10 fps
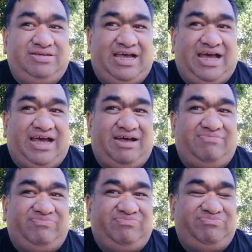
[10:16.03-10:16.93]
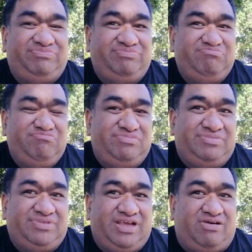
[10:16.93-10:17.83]

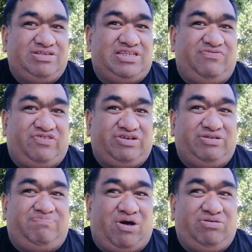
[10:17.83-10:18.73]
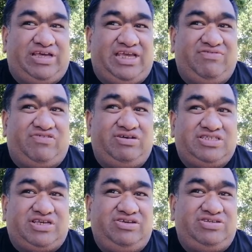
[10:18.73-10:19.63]
I wasn't a very good bowler ever,
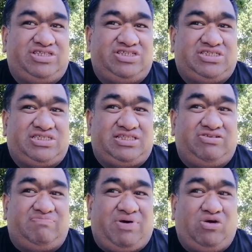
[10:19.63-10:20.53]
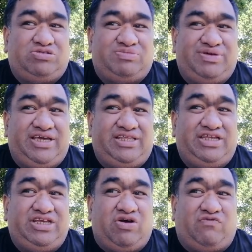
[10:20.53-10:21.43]
so you used to just sit there and bowl to me, and
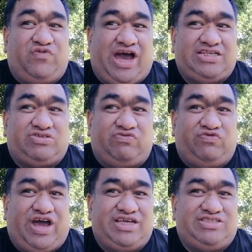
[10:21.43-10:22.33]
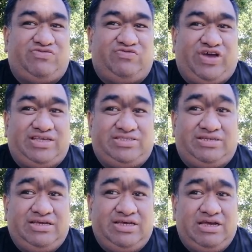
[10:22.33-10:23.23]
then you got faster and faster and faster.